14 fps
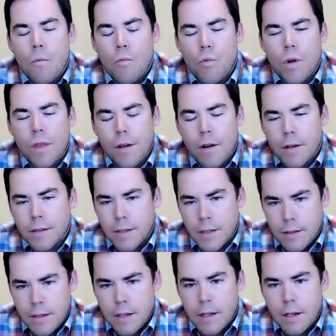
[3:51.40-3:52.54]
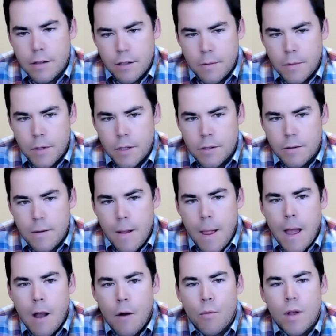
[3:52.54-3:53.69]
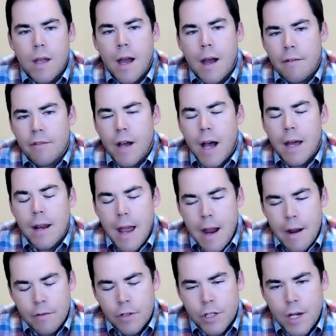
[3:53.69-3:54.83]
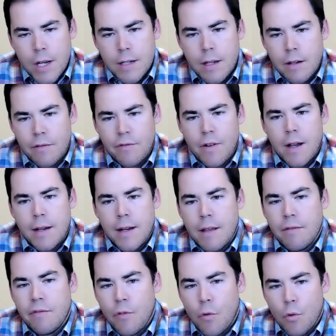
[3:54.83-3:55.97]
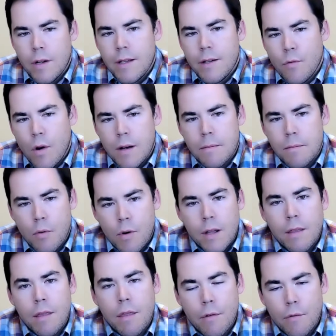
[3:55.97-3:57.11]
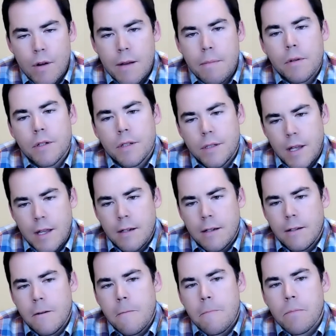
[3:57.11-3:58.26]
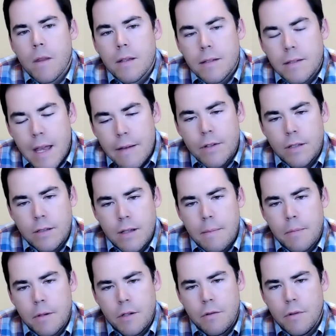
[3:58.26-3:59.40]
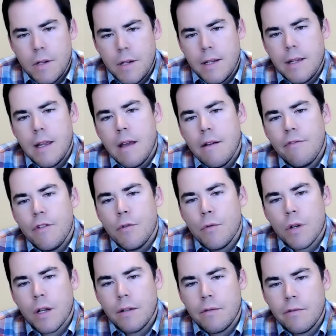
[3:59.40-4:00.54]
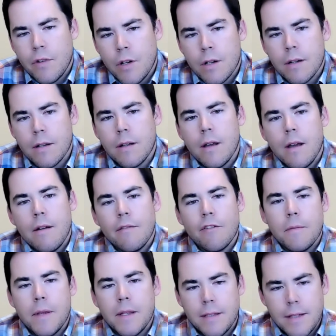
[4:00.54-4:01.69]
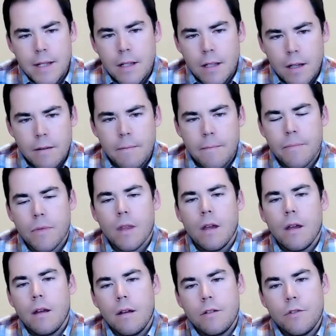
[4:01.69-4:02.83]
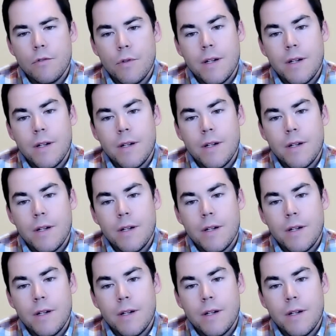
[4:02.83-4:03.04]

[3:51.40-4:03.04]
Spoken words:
With our existing customers, we have on average identified a 41.3% savings opportunity if you were to convert from a Sela to